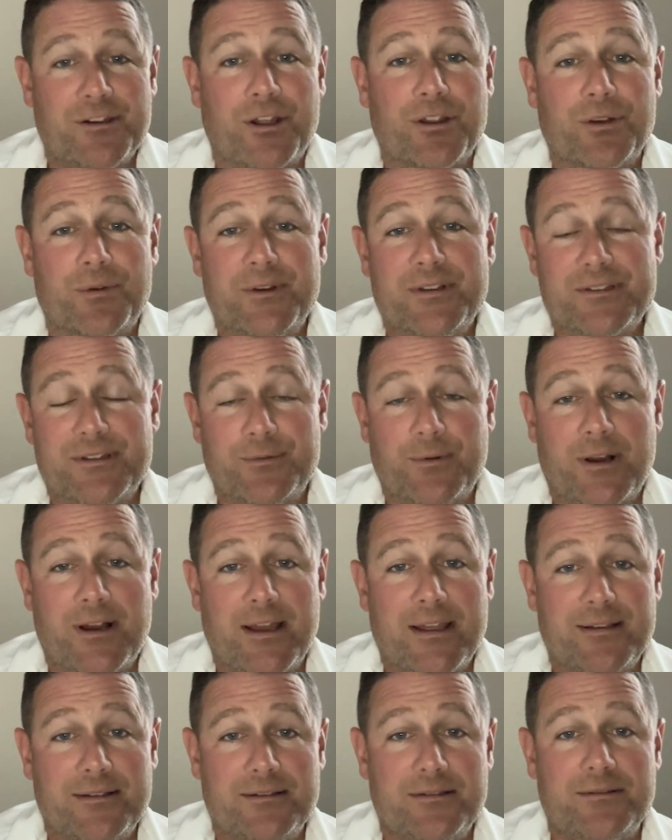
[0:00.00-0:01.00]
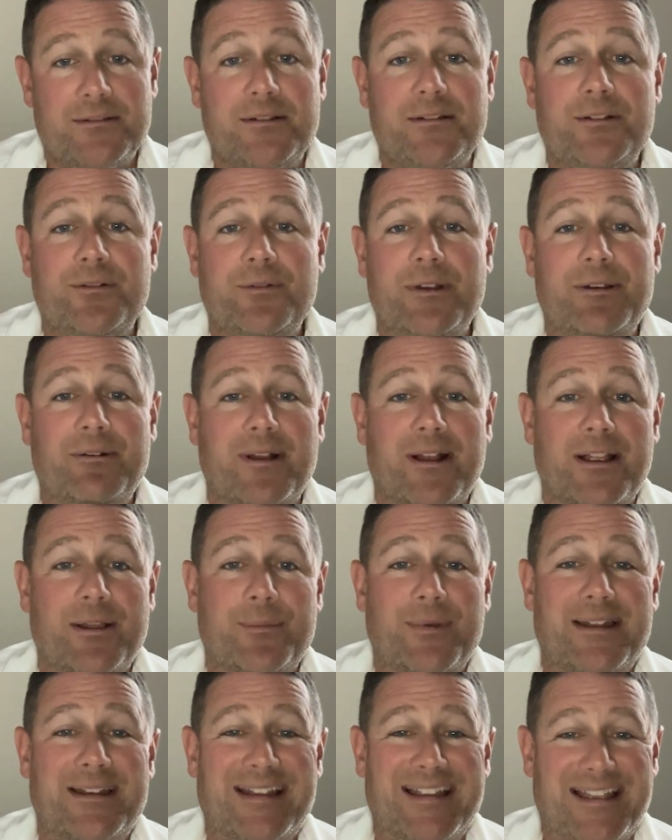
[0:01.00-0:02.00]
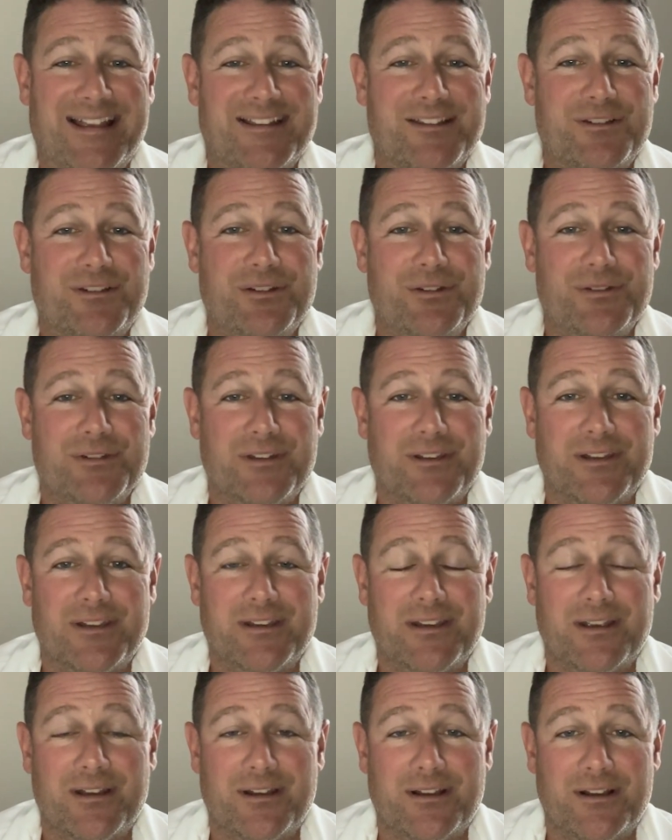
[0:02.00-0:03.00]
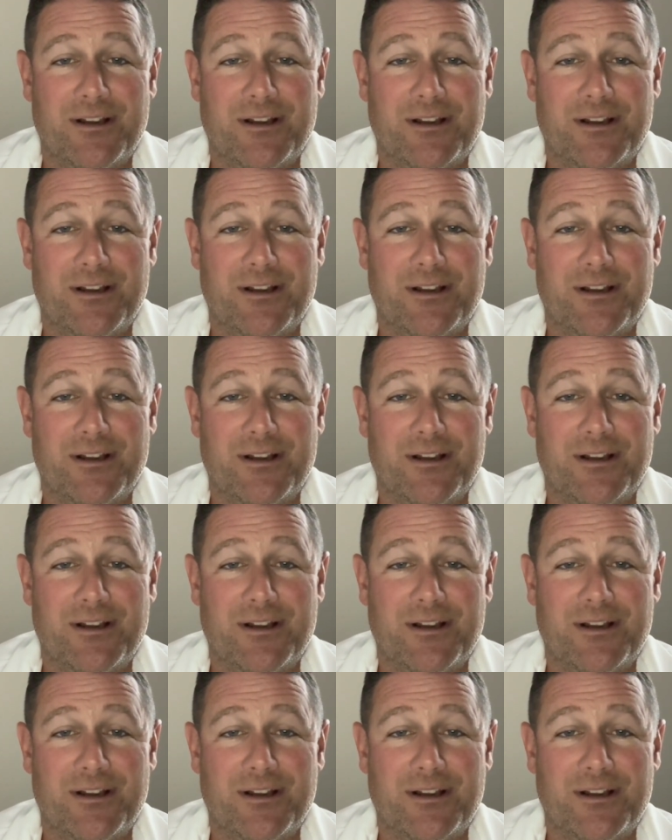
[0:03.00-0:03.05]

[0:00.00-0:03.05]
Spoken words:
another reason why we recommend against using